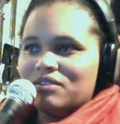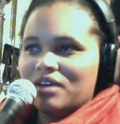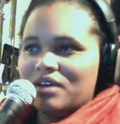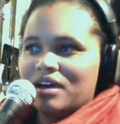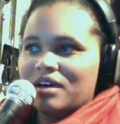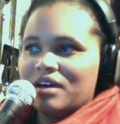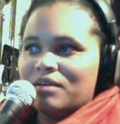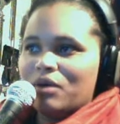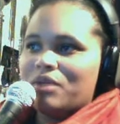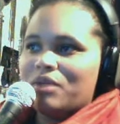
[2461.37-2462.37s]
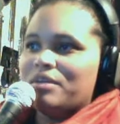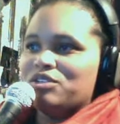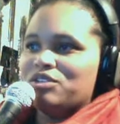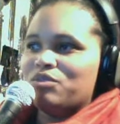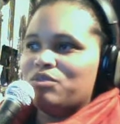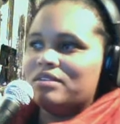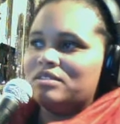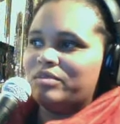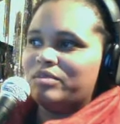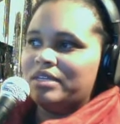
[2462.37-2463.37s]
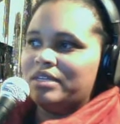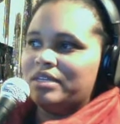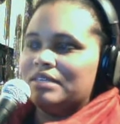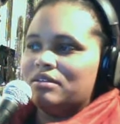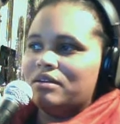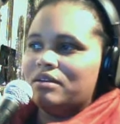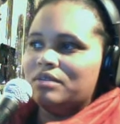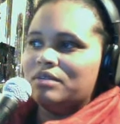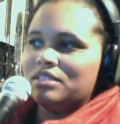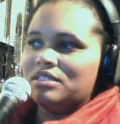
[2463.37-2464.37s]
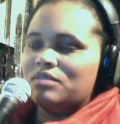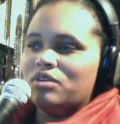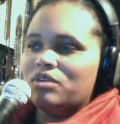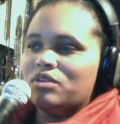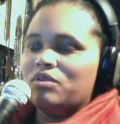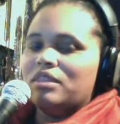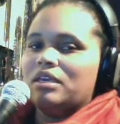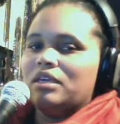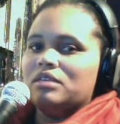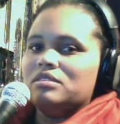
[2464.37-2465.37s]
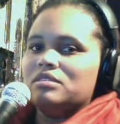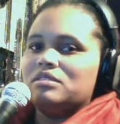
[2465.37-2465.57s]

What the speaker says: I'm not sure where this took place either. I want to say somewhere in the Northeast.